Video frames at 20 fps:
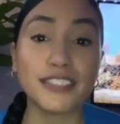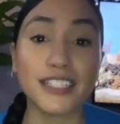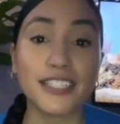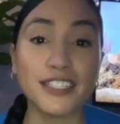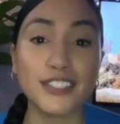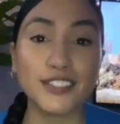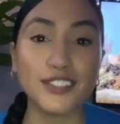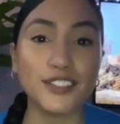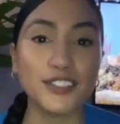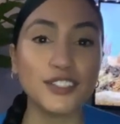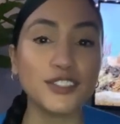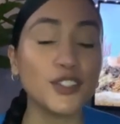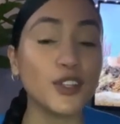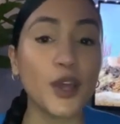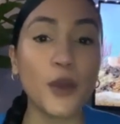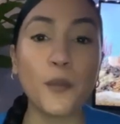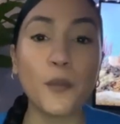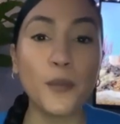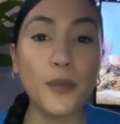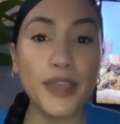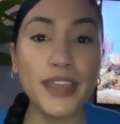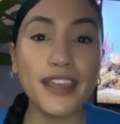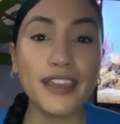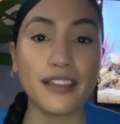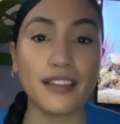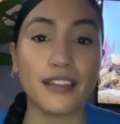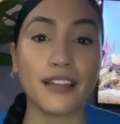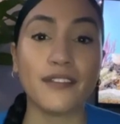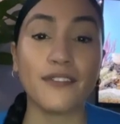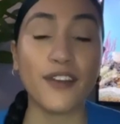us so that we
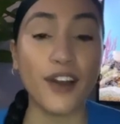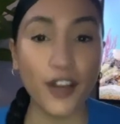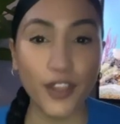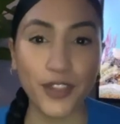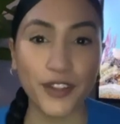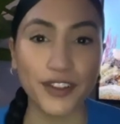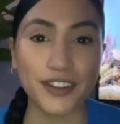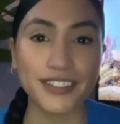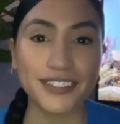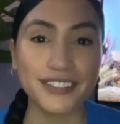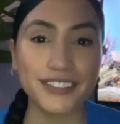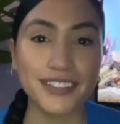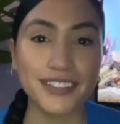can love others.